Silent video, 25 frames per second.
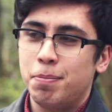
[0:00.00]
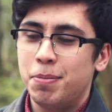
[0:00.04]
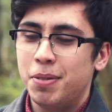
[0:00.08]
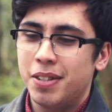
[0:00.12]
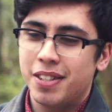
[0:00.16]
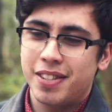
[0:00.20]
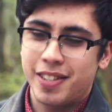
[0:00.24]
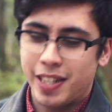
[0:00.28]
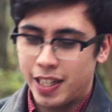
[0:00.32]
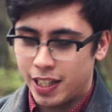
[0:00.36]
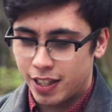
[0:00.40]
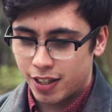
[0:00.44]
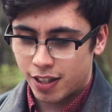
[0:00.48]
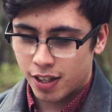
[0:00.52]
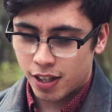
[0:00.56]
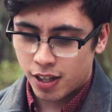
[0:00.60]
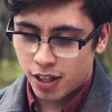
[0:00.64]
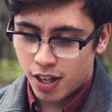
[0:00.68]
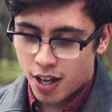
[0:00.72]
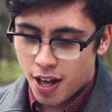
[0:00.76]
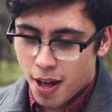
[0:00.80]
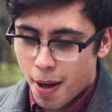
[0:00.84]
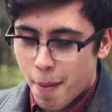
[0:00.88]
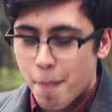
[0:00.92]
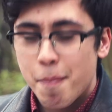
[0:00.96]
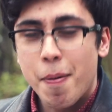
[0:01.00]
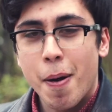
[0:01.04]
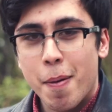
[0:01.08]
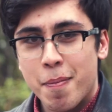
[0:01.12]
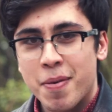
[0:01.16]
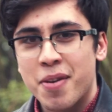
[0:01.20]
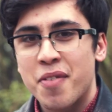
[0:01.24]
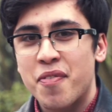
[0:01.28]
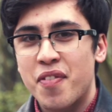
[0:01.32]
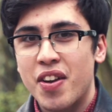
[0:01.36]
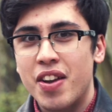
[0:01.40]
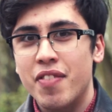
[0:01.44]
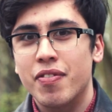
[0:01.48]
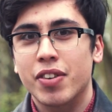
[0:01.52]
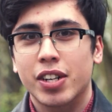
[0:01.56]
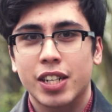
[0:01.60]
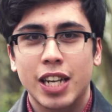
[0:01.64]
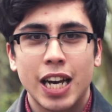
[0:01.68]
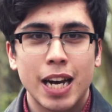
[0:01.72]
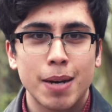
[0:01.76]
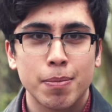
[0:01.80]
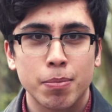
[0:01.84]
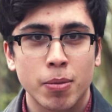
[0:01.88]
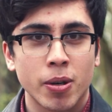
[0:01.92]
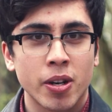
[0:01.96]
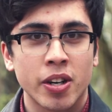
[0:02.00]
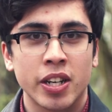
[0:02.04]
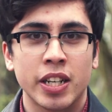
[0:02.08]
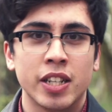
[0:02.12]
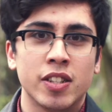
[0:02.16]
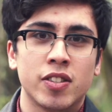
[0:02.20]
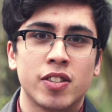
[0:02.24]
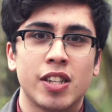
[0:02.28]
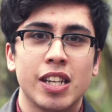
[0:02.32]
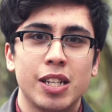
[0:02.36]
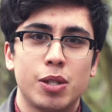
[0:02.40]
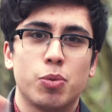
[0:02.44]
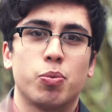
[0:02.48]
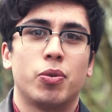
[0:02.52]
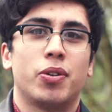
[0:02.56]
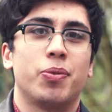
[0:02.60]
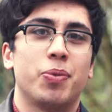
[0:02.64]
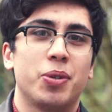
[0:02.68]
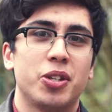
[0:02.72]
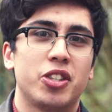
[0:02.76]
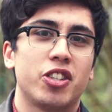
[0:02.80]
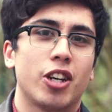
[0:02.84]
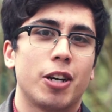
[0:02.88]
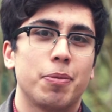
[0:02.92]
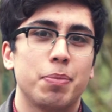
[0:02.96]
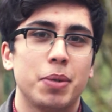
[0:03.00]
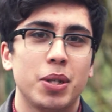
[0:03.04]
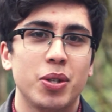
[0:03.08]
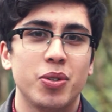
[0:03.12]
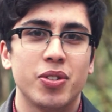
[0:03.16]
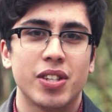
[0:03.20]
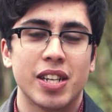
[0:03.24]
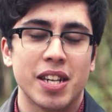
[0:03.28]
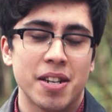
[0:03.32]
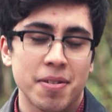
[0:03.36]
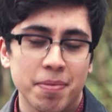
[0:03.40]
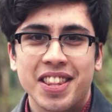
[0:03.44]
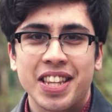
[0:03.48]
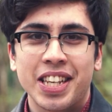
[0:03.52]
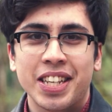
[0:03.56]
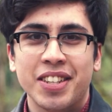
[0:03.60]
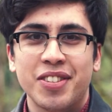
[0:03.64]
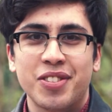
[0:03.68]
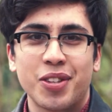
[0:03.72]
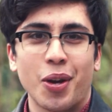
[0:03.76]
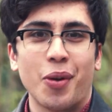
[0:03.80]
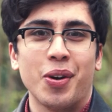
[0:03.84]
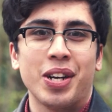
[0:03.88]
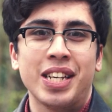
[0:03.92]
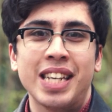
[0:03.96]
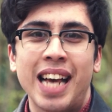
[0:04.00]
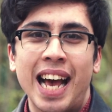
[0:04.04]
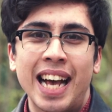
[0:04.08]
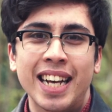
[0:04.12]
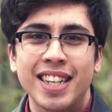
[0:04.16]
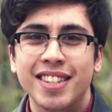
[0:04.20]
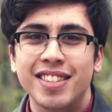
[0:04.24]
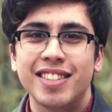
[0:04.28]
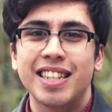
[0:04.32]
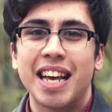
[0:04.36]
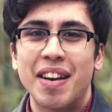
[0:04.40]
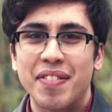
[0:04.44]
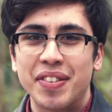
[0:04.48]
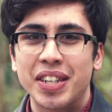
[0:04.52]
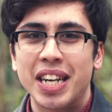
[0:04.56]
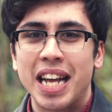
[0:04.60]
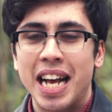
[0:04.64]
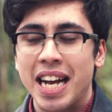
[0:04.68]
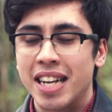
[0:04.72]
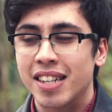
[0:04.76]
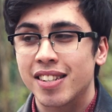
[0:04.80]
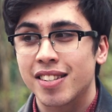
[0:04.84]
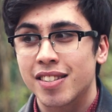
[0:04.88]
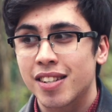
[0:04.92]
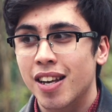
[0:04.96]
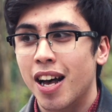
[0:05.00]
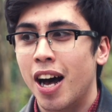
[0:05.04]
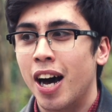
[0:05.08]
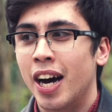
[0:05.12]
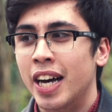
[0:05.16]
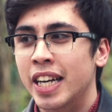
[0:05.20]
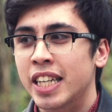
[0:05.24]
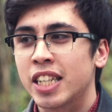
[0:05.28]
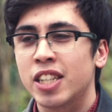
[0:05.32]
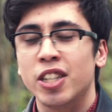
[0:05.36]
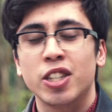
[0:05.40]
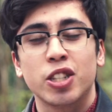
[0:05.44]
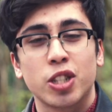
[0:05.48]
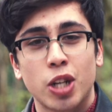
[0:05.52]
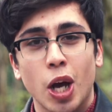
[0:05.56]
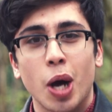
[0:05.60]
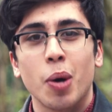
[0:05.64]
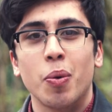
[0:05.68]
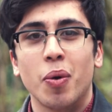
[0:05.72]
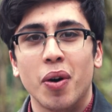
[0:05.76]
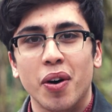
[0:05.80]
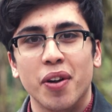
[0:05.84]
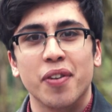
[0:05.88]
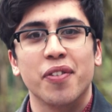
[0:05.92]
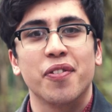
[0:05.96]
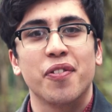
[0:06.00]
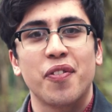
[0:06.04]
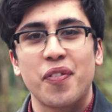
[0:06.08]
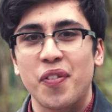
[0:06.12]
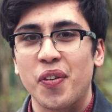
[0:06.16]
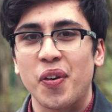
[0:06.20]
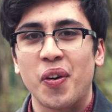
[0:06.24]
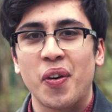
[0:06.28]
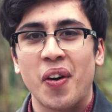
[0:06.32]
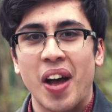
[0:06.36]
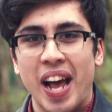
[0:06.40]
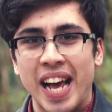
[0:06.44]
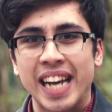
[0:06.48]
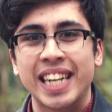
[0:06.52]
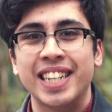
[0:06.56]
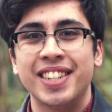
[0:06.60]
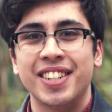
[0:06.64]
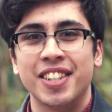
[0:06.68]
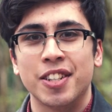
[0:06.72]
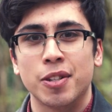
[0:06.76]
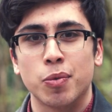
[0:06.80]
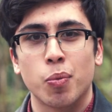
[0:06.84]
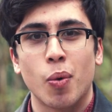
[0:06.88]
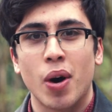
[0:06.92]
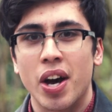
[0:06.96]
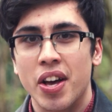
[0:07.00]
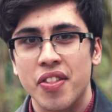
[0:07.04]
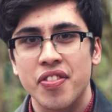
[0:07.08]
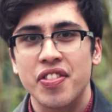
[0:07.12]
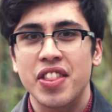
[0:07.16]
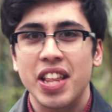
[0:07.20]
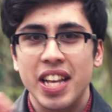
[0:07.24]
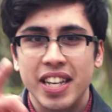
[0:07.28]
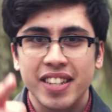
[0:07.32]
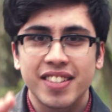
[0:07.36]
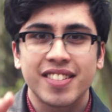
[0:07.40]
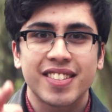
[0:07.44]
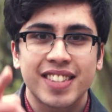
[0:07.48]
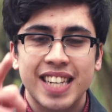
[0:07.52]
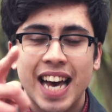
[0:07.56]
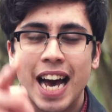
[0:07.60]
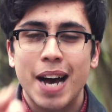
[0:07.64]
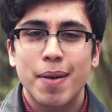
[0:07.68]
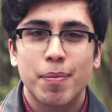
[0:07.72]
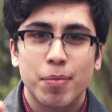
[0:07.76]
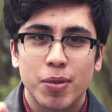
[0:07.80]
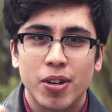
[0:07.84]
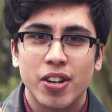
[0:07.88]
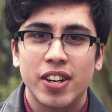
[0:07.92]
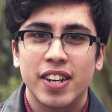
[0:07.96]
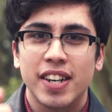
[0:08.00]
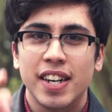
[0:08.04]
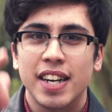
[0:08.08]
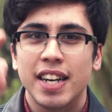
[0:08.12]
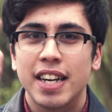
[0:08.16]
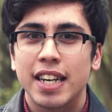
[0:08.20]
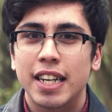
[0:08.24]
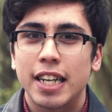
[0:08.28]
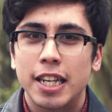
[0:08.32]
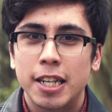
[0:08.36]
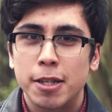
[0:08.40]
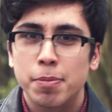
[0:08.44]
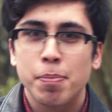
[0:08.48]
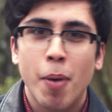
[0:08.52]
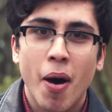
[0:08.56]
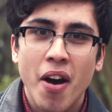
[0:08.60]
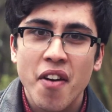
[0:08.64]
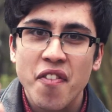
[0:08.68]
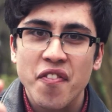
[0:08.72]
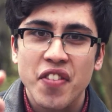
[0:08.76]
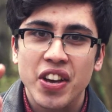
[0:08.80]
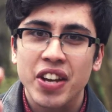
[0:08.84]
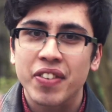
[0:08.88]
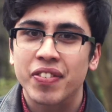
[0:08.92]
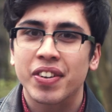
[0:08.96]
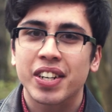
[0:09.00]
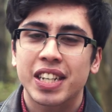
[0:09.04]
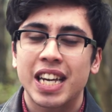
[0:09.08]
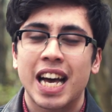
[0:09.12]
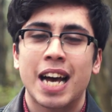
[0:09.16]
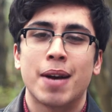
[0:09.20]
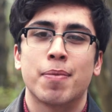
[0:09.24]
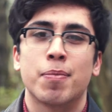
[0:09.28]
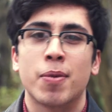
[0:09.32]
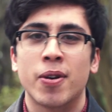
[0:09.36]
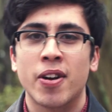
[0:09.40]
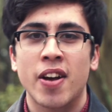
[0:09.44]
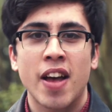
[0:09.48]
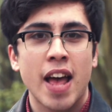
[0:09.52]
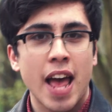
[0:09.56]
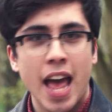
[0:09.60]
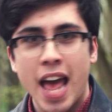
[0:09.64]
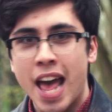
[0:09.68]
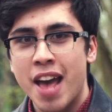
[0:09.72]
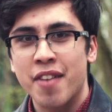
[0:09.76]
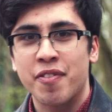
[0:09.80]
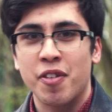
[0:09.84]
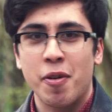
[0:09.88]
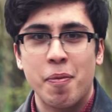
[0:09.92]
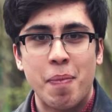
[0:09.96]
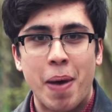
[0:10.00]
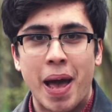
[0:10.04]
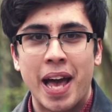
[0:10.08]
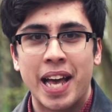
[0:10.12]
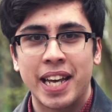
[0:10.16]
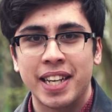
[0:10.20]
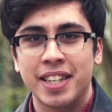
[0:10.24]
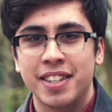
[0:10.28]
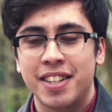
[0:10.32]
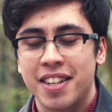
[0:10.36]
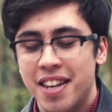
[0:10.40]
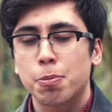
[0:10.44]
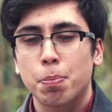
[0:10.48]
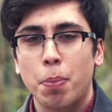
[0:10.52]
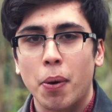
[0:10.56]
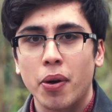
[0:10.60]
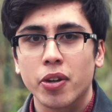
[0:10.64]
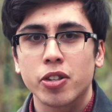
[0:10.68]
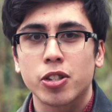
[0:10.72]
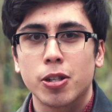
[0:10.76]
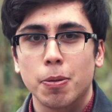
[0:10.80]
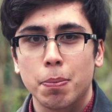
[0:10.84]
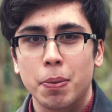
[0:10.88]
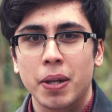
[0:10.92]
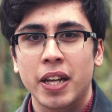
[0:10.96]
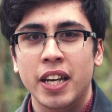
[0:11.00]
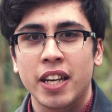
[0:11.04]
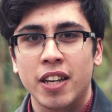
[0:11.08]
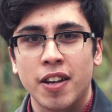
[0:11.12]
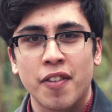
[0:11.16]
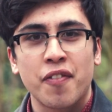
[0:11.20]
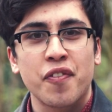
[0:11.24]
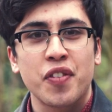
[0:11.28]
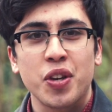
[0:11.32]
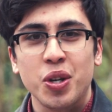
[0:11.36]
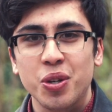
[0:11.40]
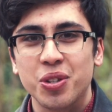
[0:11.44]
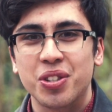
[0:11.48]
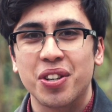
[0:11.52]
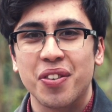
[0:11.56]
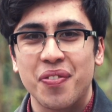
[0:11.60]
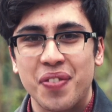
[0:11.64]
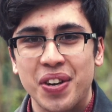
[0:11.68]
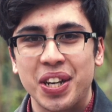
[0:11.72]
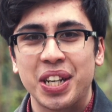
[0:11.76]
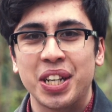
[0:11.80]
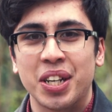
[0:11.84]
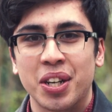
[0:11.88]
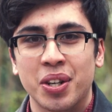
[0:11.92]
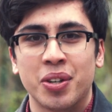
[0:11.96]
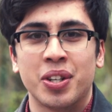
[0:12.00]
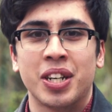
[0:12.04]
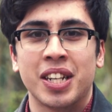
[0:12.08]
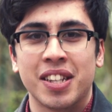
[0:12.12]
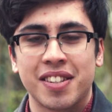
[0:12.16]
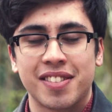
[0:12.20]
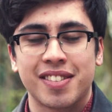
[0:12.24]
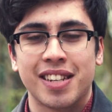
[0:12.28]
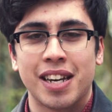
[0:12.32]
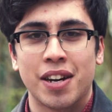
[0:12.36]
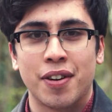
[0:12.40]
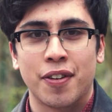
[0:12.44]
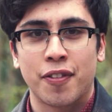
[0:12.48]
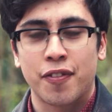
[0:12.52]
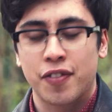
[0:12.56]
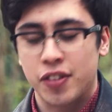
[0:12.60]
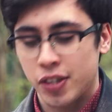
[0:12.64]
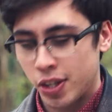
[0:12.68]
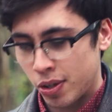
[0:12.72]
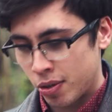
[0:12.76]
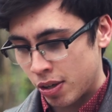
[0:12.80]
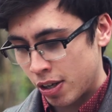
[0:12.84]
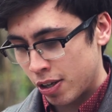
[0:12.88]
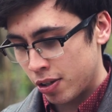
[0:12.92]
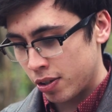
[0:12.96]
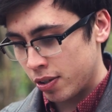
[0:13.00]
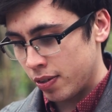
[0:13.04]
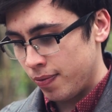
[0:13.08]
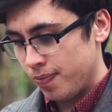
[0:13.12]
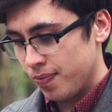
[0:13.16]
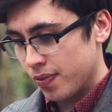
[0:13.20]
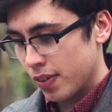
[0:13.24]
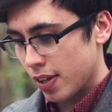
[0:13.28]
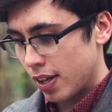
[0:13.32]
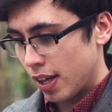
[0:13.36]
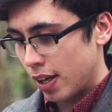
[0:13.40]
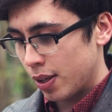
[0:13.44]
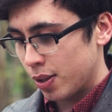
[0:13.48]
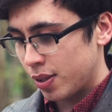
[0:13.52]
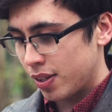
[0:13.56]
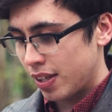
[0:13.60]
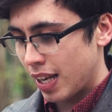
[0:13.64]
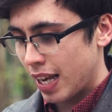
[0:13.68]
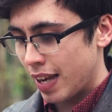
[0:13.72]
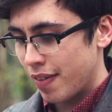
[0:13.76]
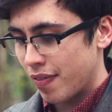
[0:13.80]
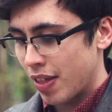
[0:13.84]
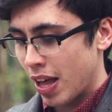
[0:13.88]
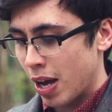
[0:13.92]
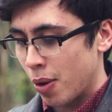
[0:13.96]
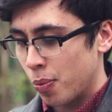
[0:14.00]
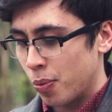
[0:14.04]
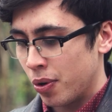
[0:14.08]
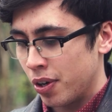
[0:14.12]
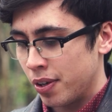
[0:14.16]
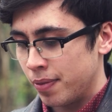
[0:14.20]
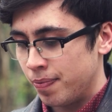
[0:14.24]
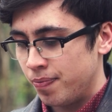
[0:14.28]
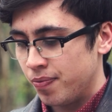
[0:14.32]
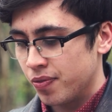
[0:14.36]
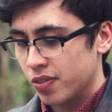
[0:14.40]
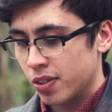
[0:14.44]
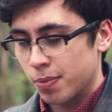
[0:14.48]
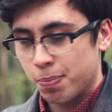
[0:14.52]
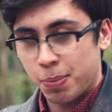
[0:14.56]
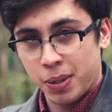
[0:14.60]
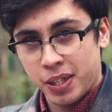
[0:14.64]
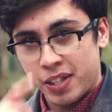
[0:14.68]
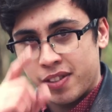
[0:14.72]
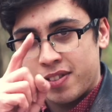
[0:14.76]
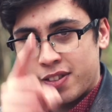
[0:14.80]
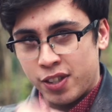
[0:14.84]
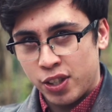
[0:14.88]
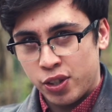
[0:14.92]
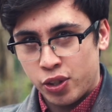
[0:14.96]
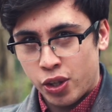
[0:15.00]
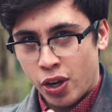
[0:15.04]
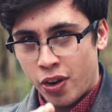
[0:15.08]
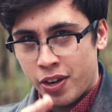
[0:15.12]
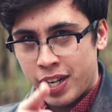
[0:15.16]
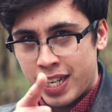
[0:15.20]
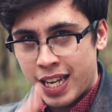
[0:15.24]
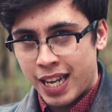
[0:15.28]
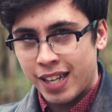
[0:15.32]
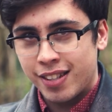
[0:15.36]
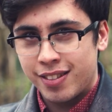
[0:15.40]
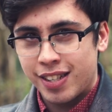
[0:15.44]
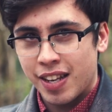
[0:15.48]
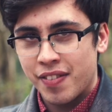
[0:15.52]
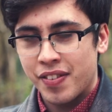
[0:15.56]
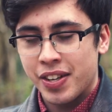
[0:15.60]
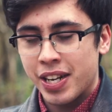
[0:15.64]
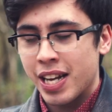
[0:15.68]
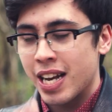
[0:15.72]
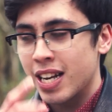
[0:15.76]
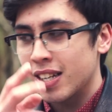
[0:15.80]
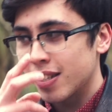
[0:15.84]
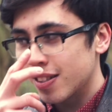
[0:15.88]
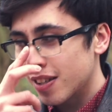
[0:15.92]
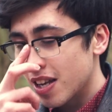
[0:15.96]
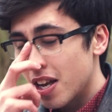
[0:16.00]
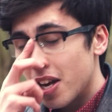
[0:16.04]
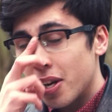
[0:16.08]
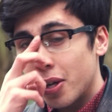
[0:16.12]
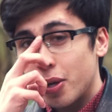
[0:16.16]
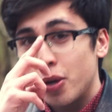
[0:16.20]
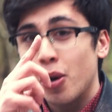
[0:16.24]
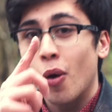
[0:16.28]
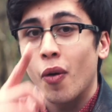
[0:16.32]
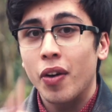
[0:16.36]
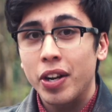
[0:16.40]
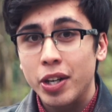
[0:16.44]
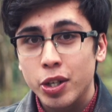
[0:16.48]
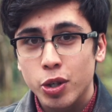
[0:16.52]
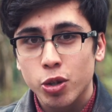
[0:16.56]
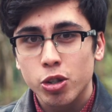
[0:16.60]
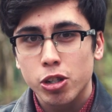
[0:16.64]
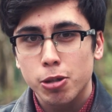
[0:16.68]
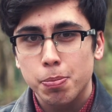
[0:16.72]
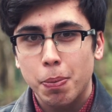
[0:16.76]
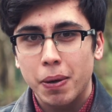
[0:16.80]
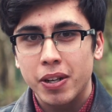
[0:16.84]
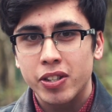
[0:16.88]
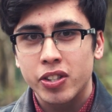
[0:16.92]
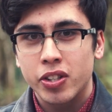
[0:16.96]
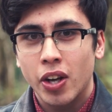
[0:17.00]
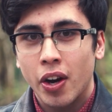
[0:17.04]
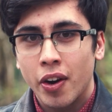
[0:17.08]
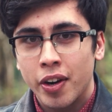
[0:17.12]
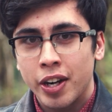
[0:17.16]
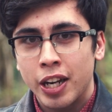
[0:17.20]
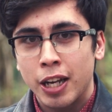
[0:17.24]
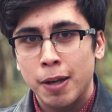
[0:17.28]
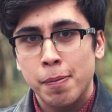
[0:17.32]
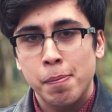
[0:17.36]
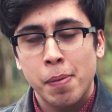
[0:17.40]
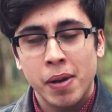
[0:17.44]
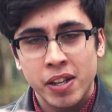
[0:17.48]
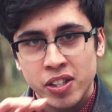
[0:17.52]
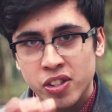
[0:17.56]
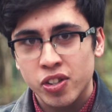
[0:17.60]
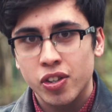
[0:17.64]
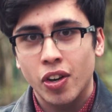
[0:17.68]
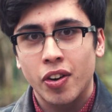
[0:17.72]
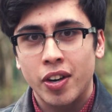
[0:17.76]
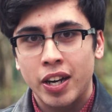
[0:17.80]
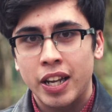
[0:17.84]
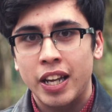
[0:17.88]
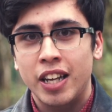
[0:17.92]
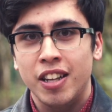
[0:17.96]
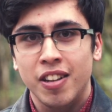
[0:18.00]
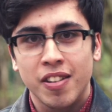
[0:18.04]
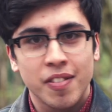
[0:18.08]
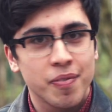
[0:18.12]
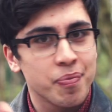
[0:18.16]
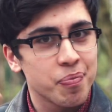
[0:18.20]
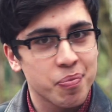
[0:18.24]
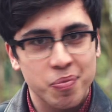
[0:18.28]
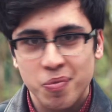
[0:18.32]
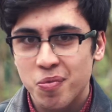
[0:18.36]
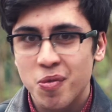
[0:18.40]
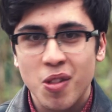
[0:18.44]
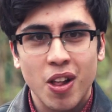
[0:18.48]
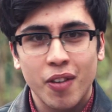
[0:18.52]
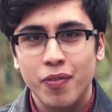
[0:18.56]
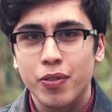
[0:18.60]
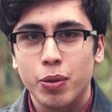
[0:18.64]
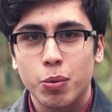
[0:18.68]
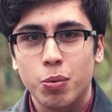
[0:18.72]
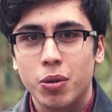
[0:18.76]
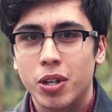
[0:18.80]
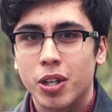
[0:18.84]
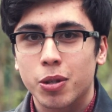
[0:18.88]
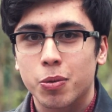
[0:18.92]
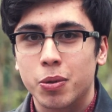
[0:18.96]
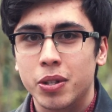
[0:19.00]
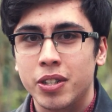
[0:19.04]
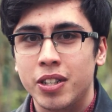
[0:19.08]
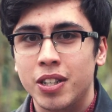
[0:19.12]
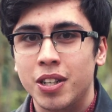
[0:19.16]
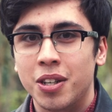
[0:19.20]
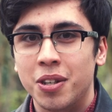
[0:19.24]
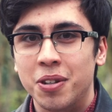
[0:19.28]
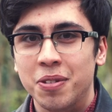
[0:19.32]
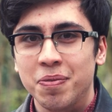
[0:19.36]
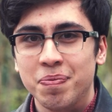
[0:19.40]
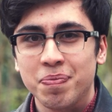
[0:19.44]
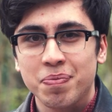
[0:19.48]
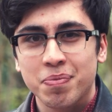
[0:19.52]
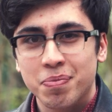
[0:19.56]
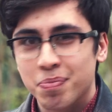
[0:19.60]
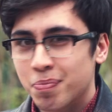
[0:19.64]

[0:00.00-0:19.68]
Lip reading: the Zynga, but my favorite camera is this one which I'm using, the Sony A7S. I could go on for ages why this camera is my favorite camera ever made. That's possibly a future video in itself, so I'll save that one, but it's the Sony A7S. Not endorsed by Sony, but Sony, love to work with you.